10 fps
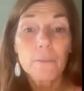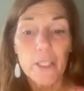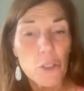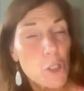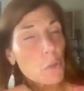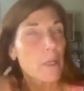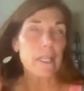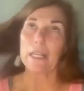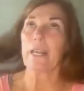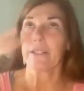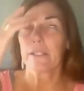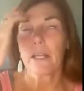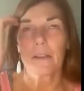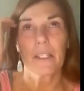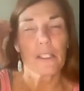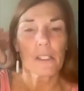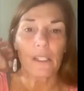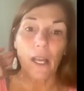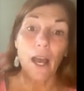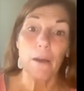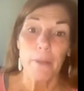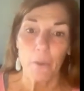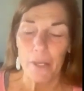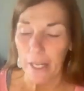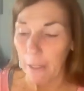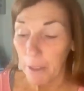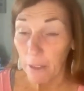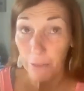in two weekends, not this coming weekend, but the